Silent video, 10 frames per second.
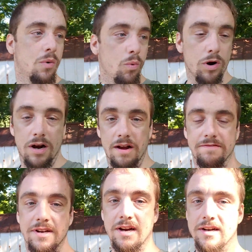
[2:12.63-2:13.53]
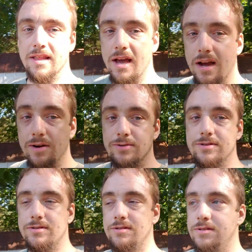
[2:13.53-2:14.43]
work I've done to the
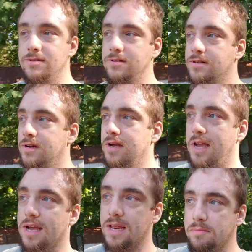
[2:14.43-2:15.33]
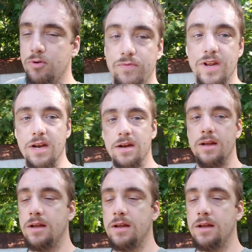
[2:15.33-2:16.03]
house and getting moved in,